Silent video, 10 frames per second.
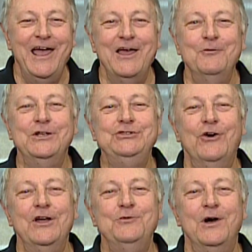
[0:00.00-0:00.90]
And we're
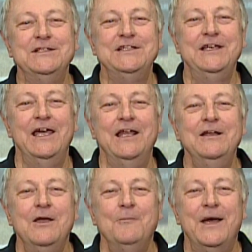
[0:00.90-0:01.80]
joined once
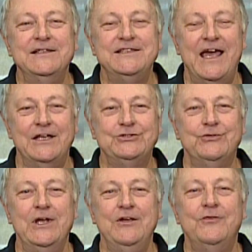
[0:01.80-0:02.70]
again by Zach
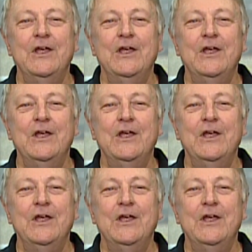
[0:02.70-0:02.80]
Strief,